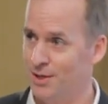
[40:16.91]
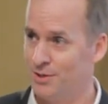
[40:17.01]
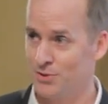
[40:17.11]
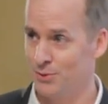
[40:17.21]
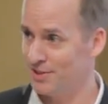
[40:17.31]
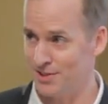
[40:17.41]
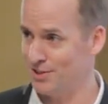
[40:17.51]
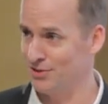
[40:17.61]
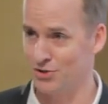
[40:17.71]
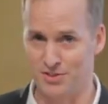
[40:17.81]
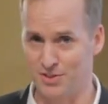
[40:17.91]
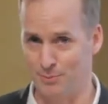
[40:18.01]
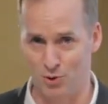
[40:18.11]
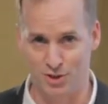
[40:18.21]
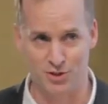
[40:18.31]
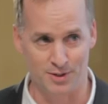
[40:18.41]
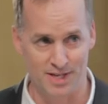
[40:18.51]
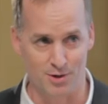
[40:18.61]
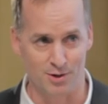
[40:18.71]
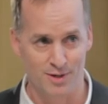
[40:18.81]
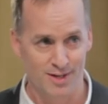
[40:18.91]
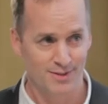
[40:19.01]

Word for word: So this isn't just some Christian leader.